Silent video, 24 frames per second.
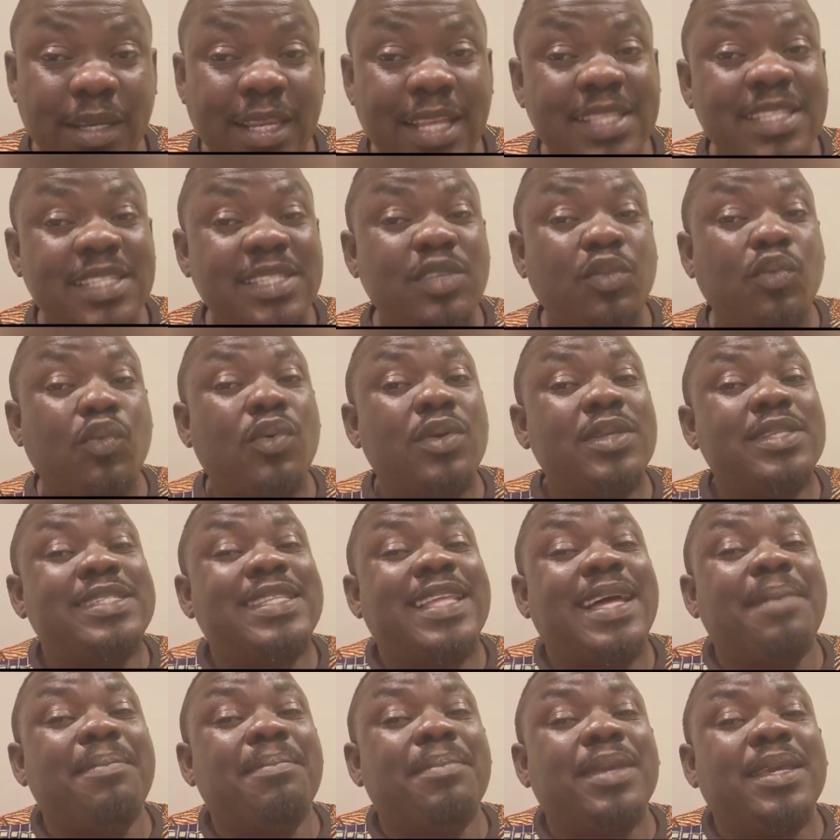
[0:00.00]
That is the ones
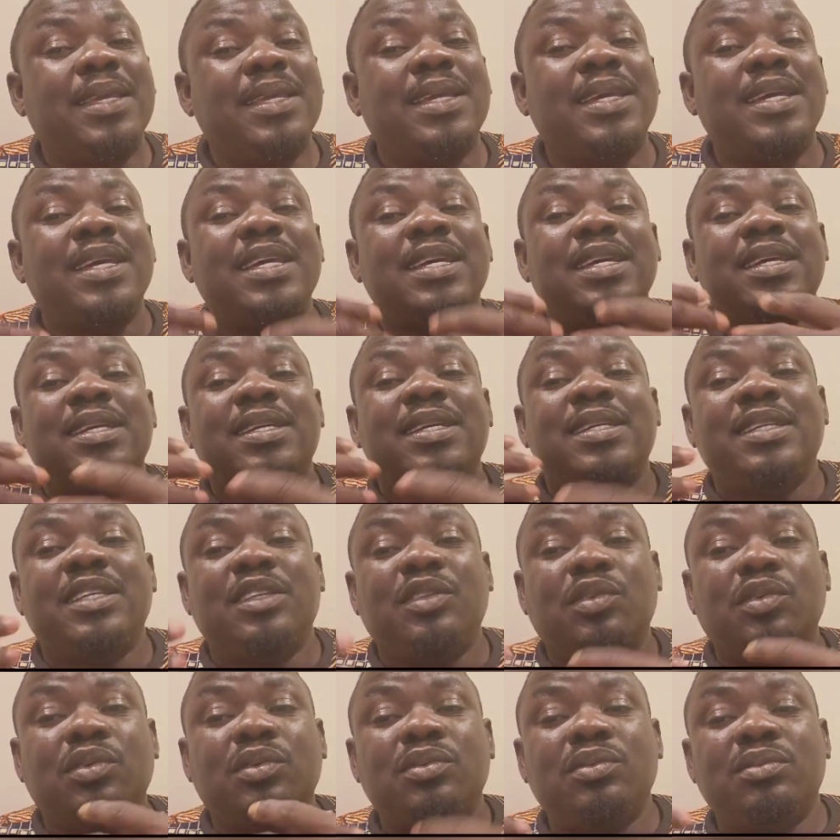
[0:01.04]
that may, you
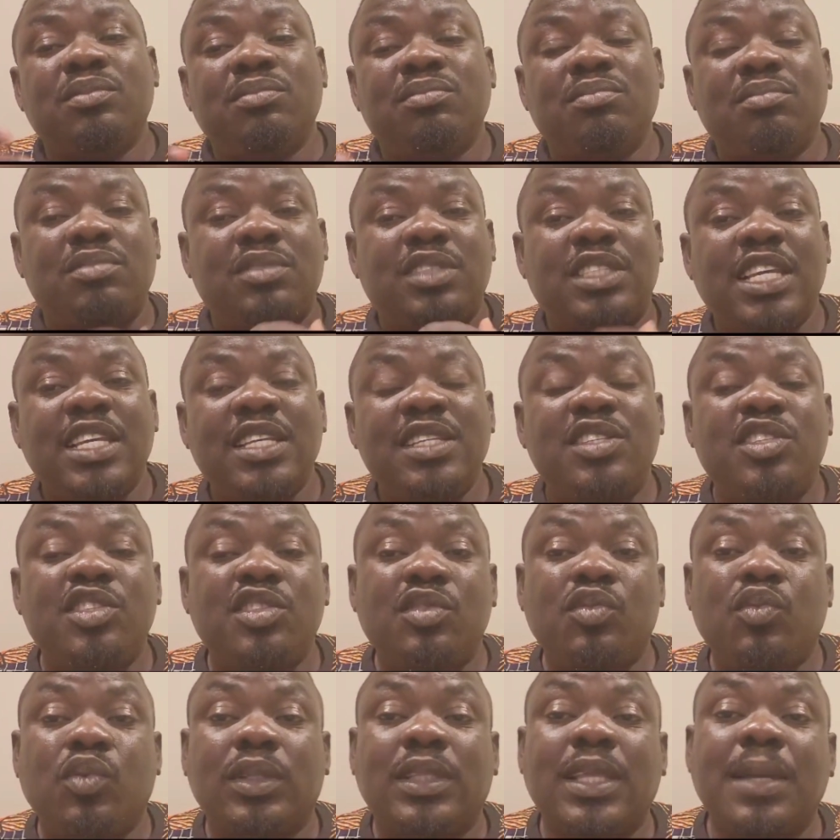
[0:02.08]
know, change
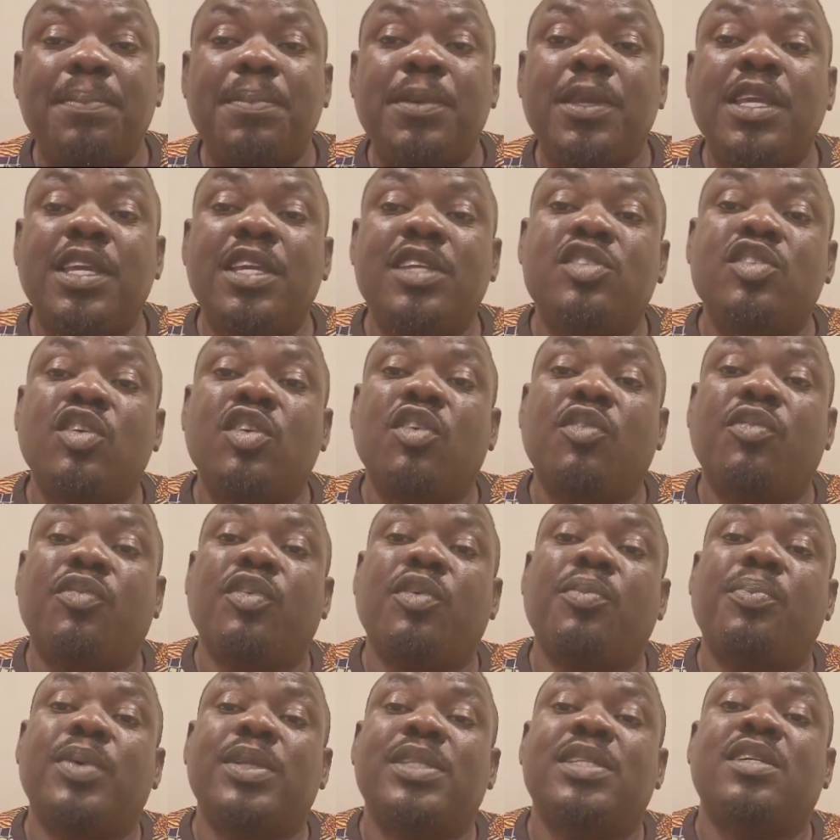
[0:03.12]
the water pH of
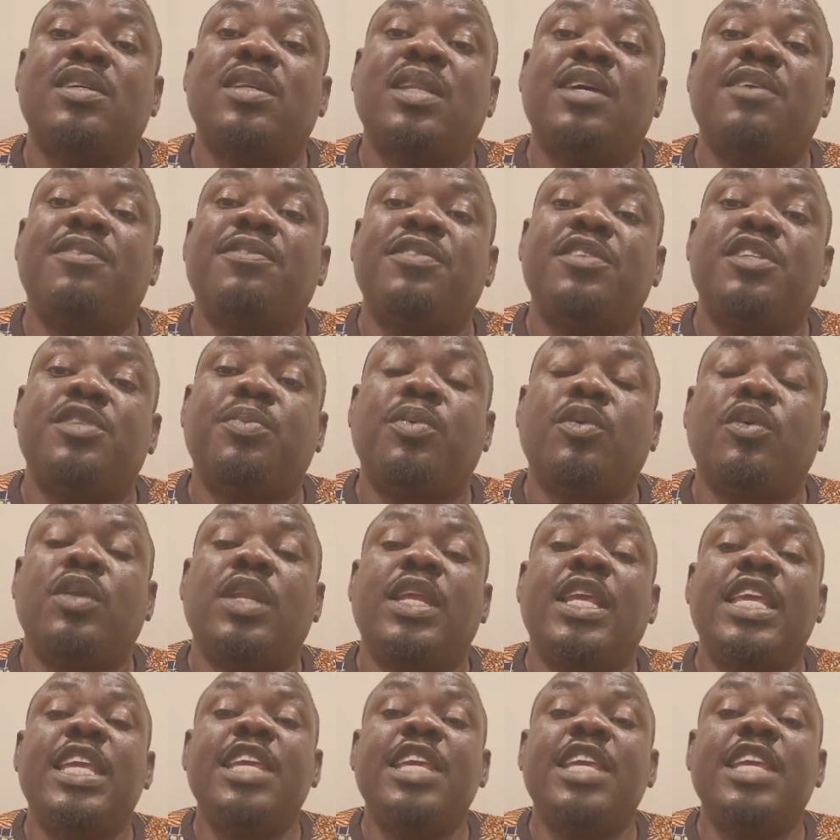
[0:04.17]
your particular fish pond.